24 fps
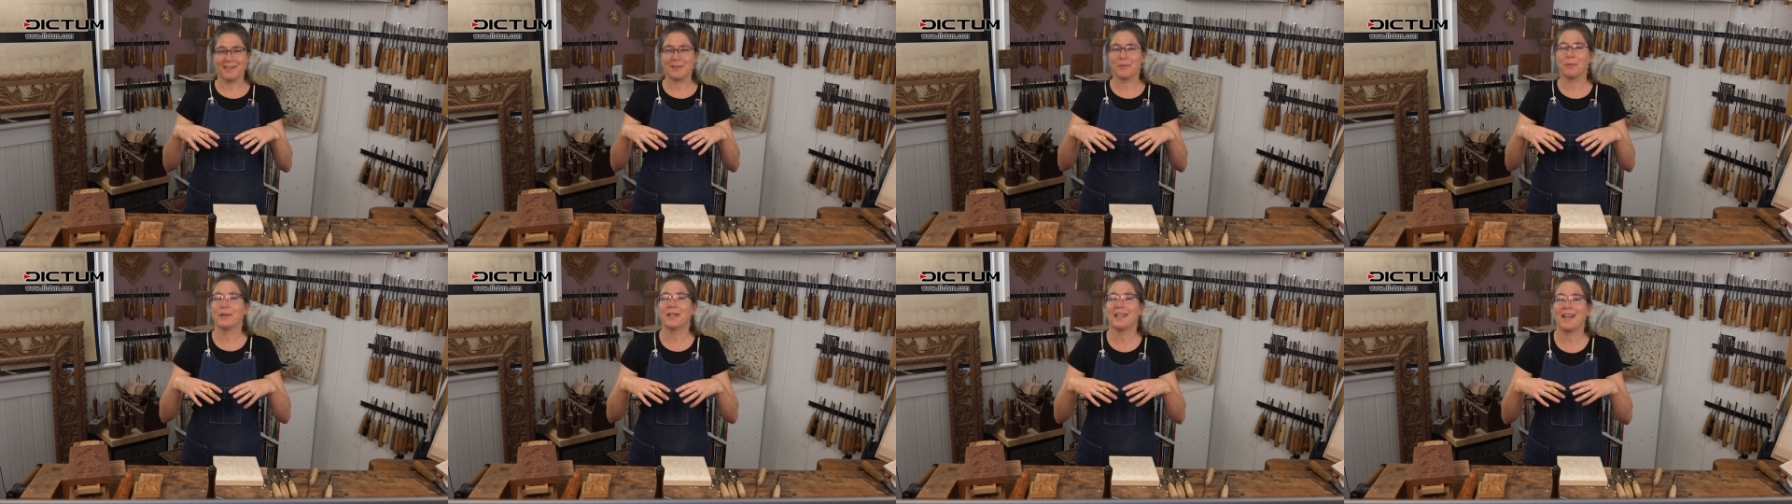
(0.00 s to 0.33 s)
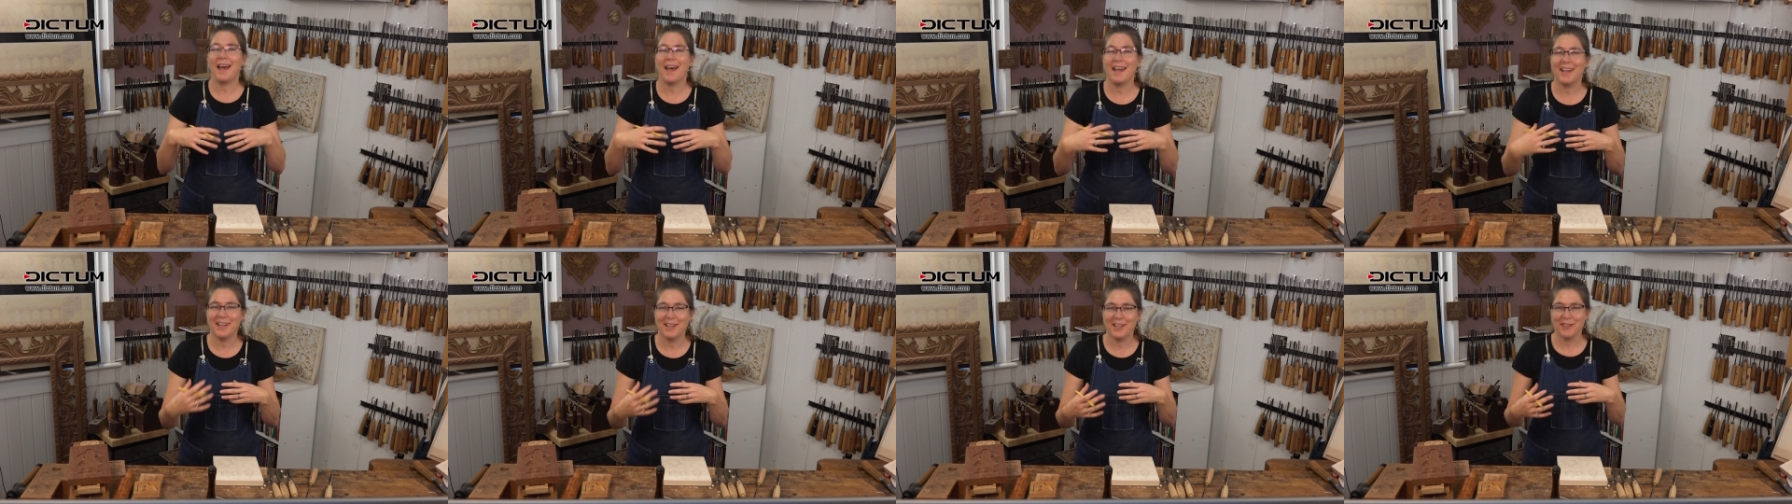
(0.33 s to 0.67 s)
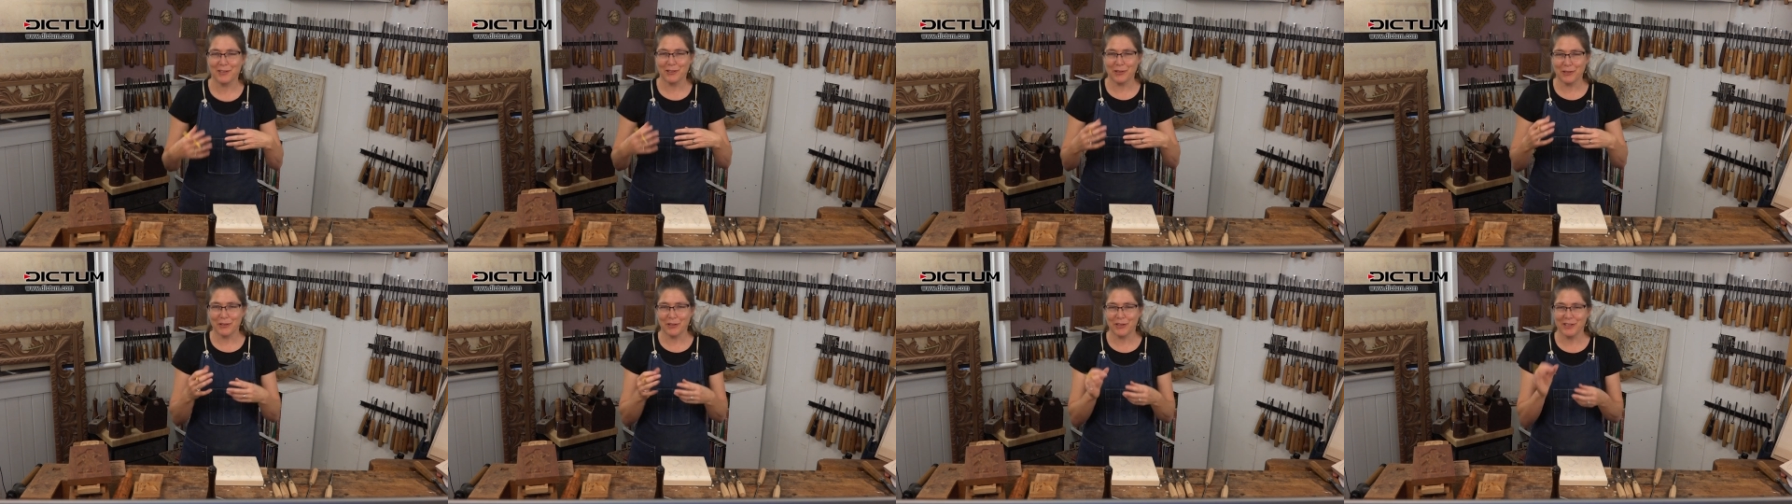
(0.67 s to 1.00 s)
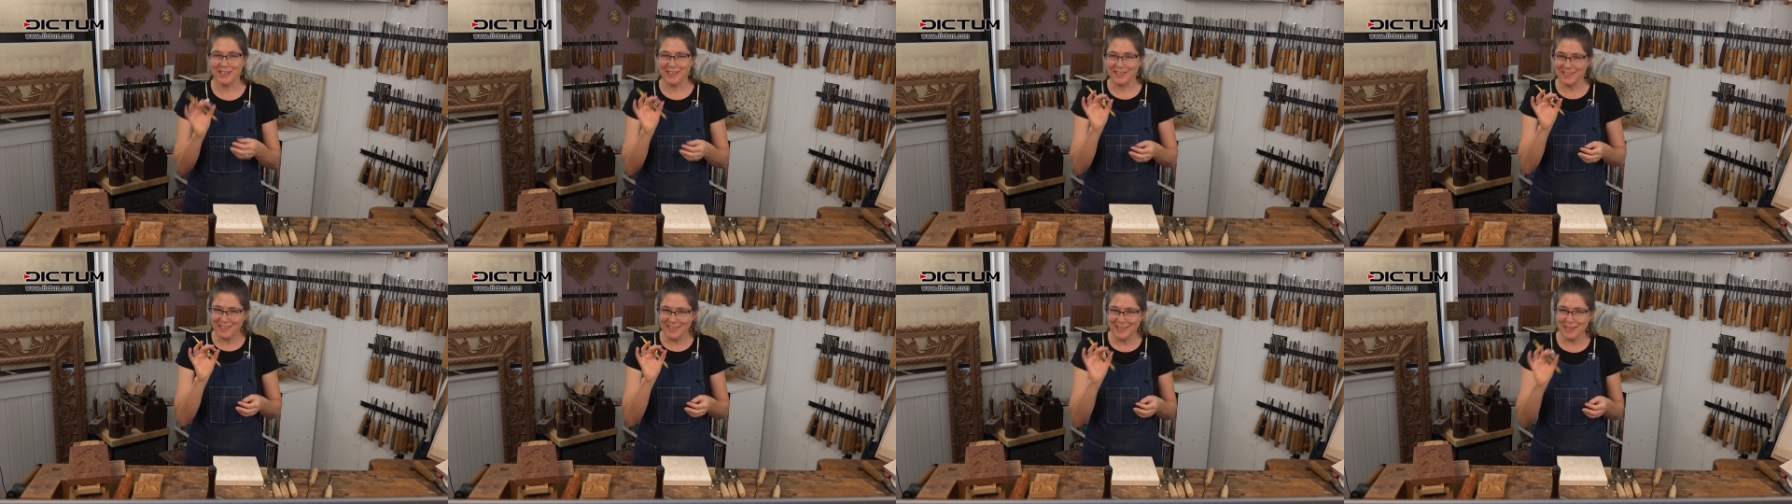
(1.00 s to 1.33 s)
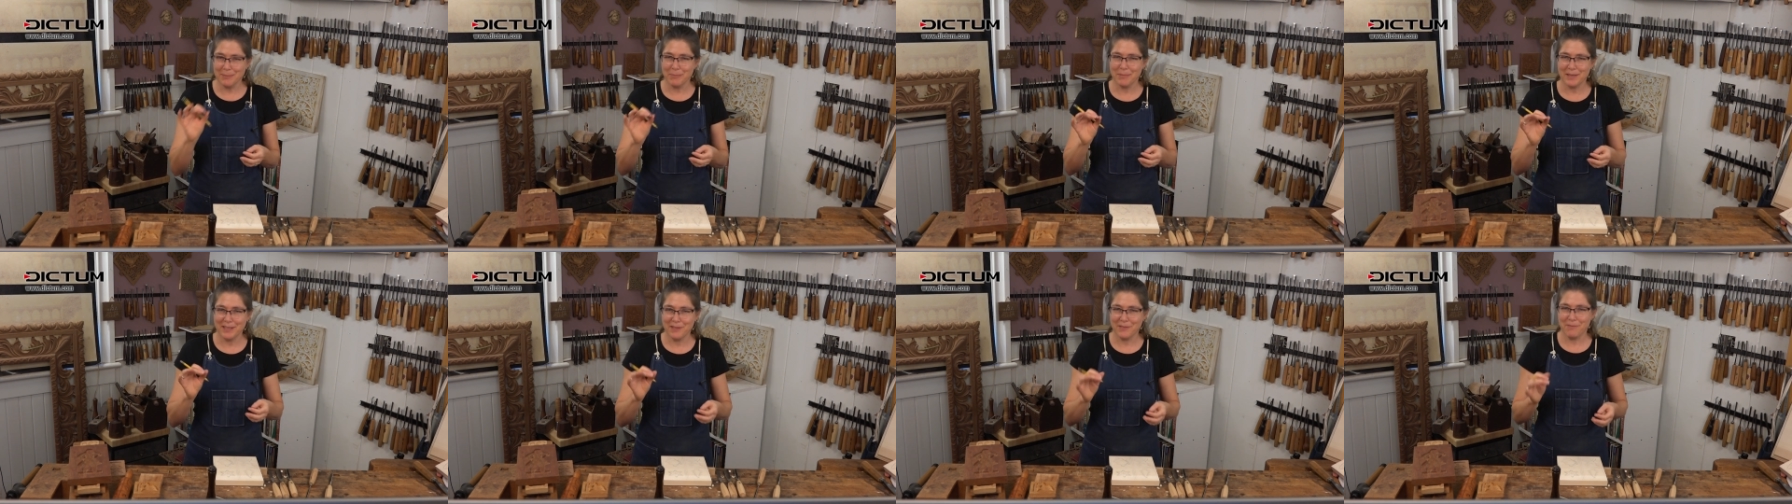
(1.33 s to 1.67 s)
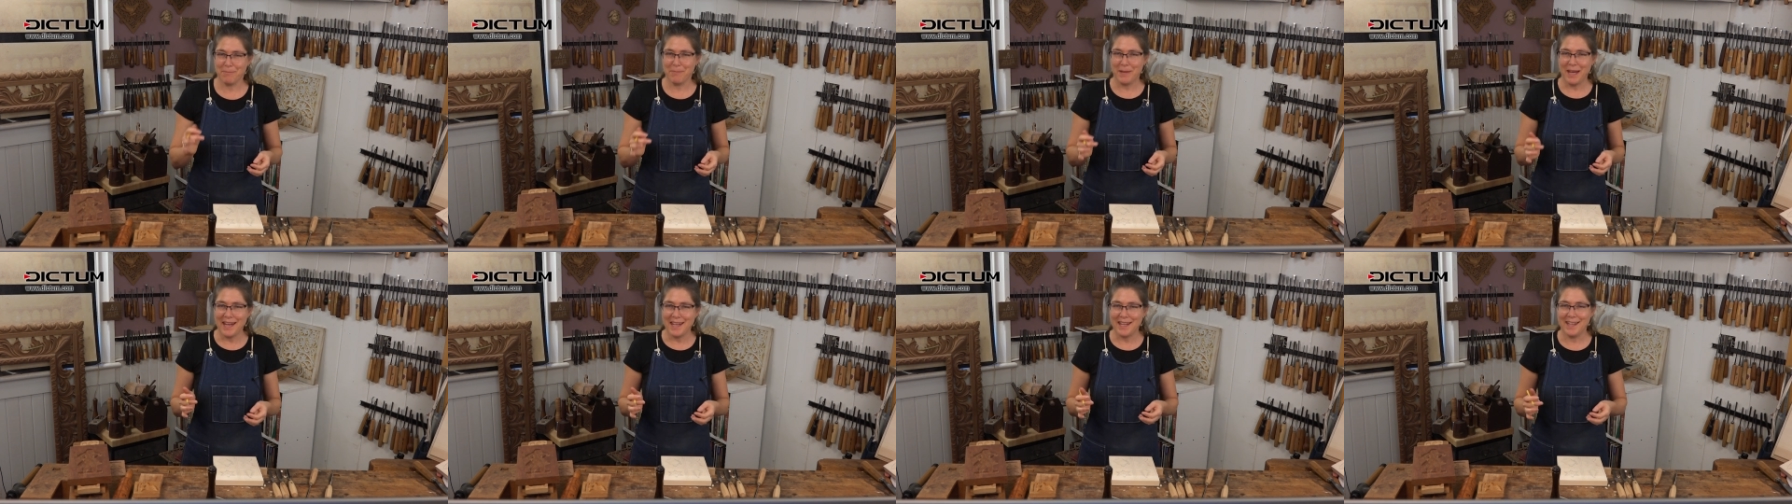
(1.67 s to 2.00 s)
what I learned, a little bit
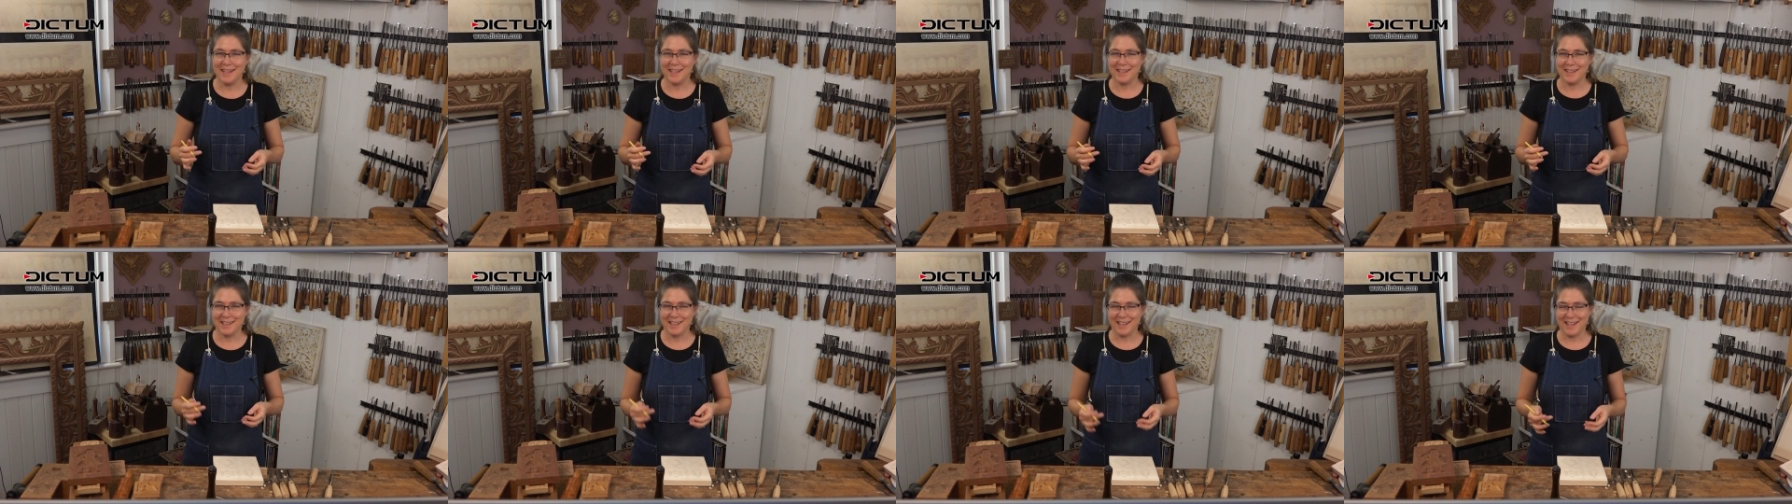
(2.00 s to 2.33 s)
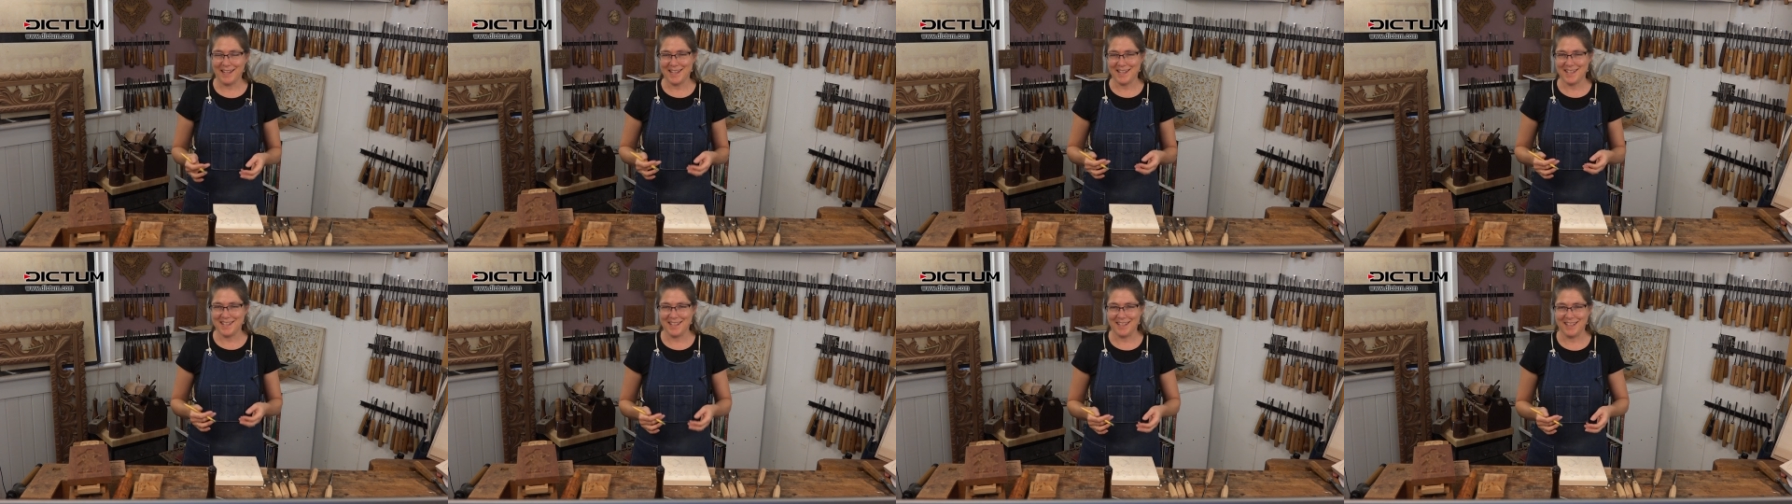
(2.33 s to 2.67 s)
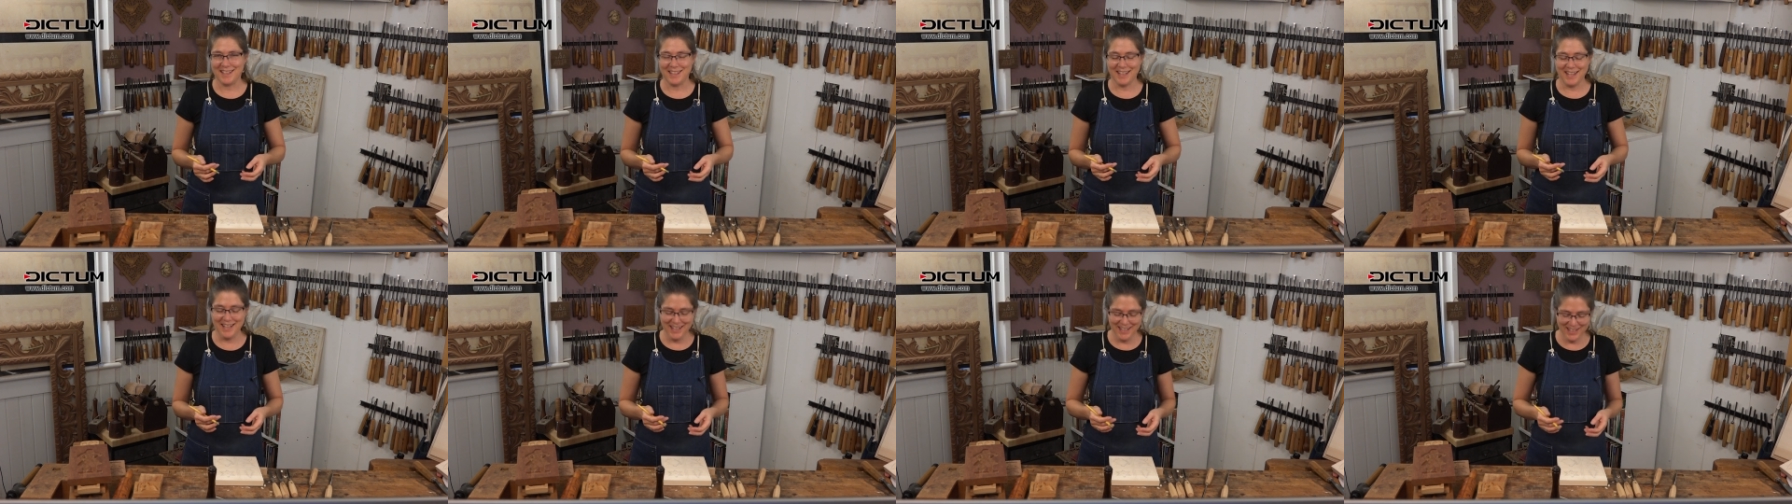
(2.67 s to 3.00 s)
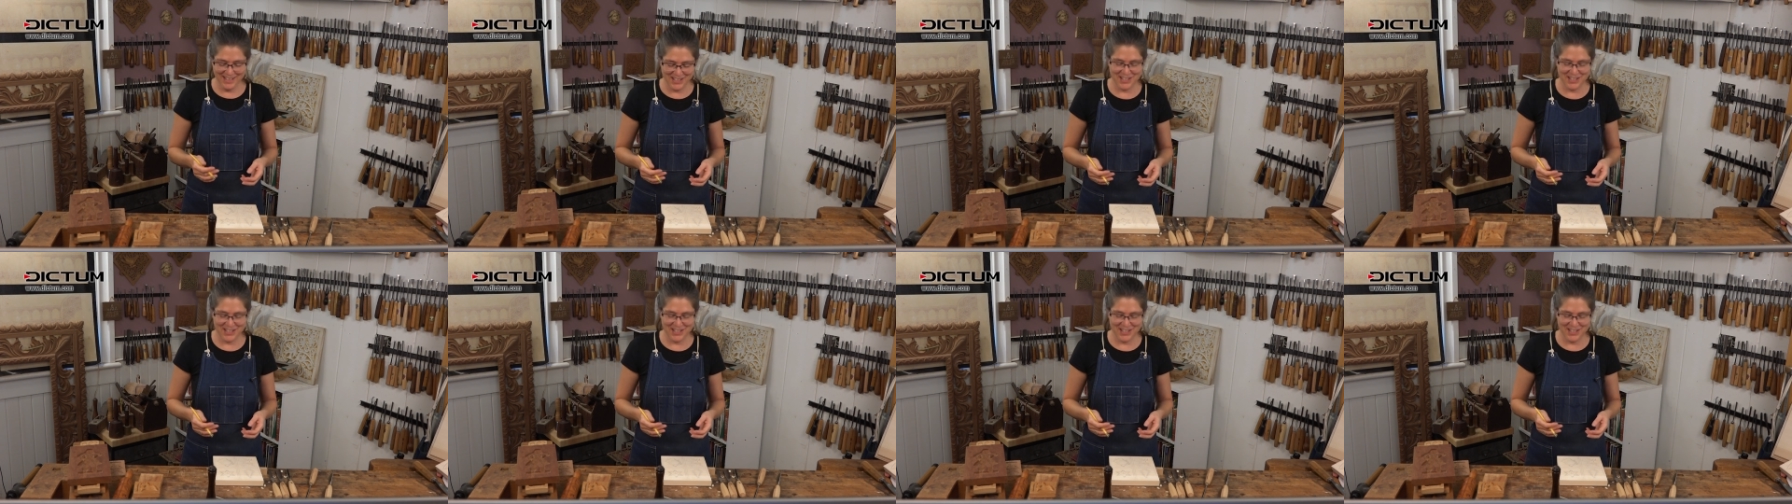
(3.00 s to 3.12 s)
of baking that I did.